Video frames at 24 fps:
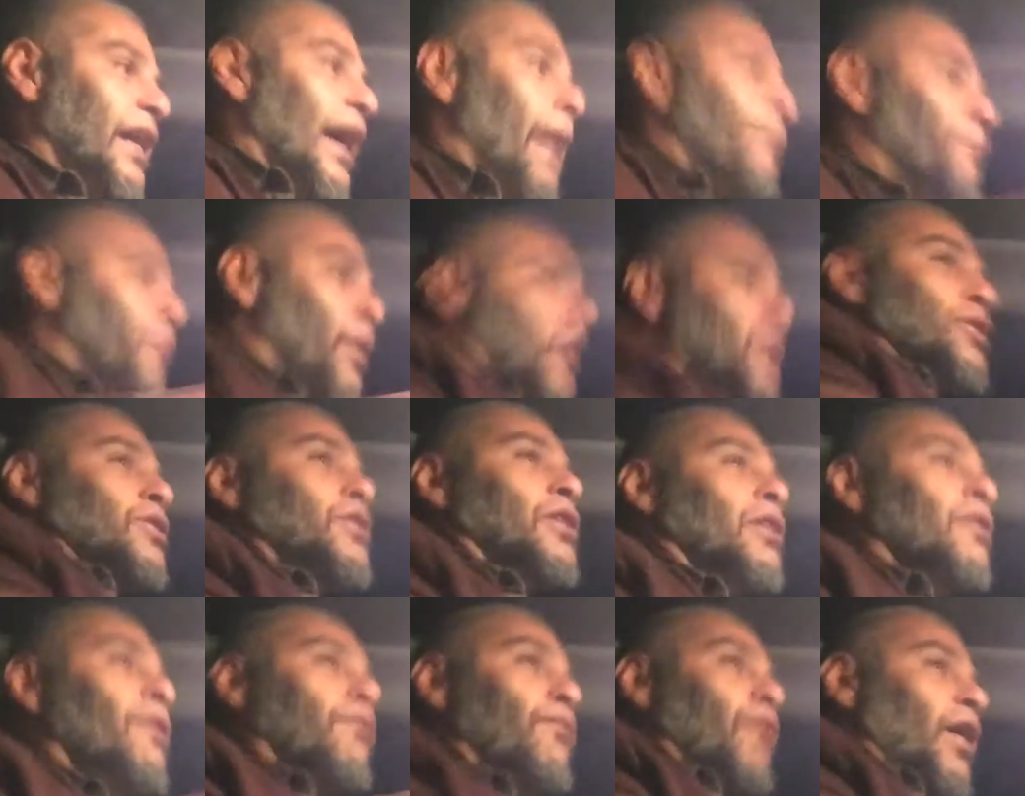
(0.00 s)
got
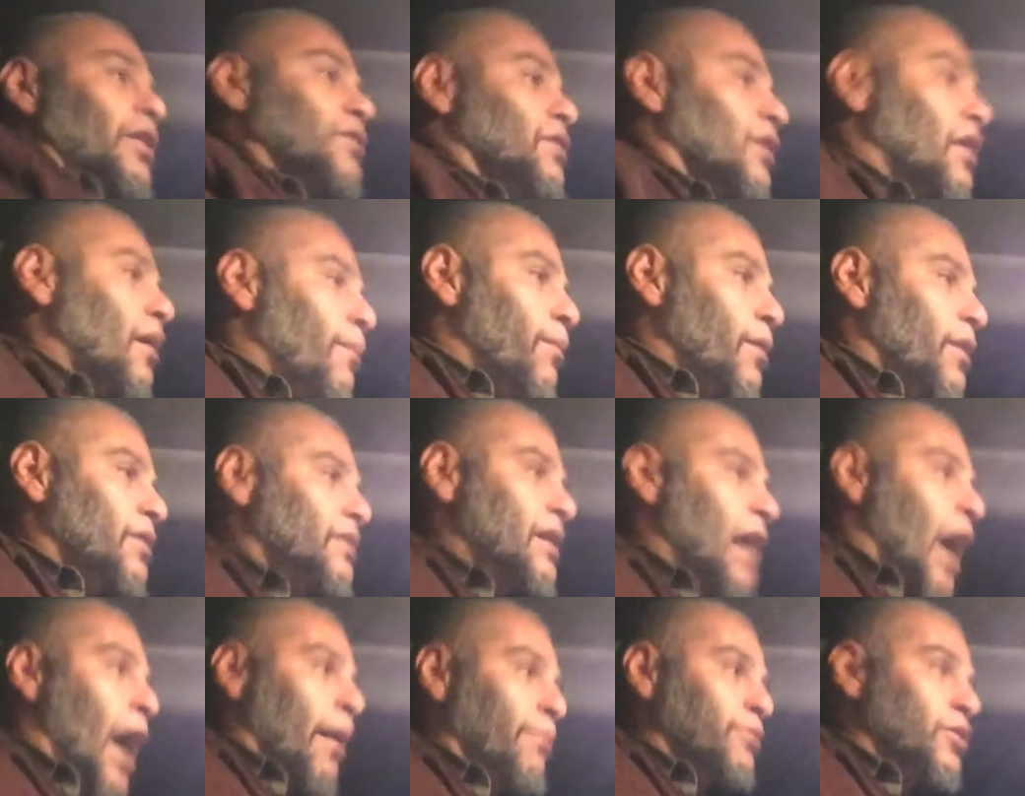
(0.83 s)
punched in the face a couple of
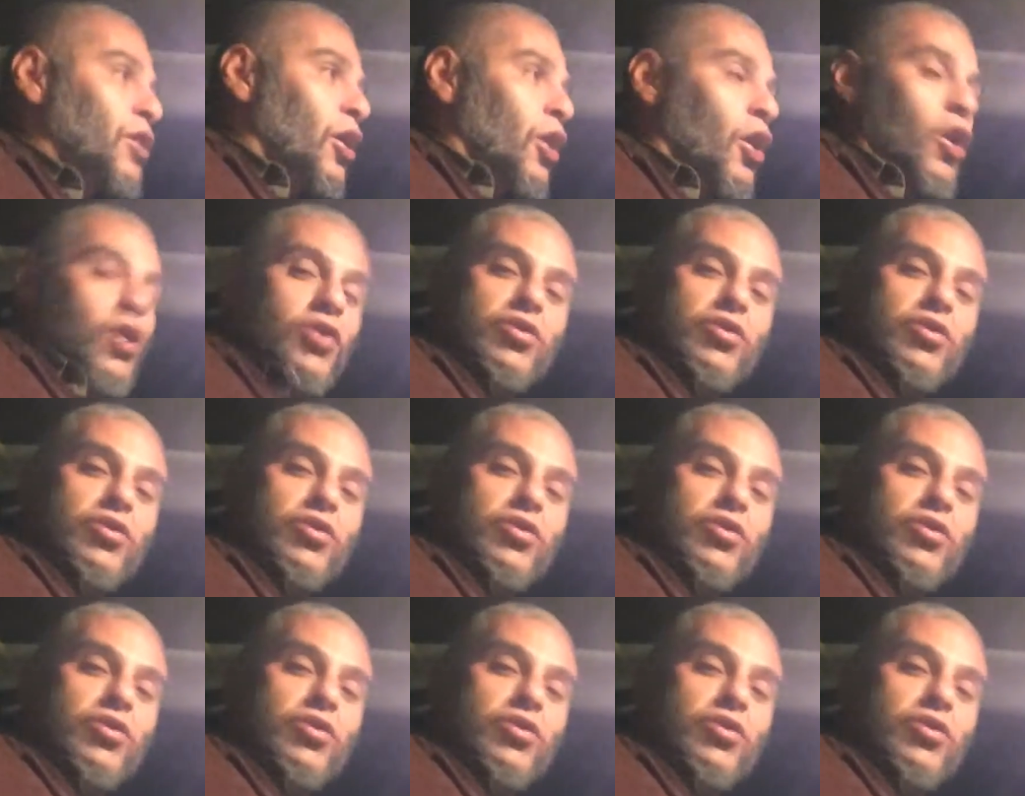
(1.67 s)
times.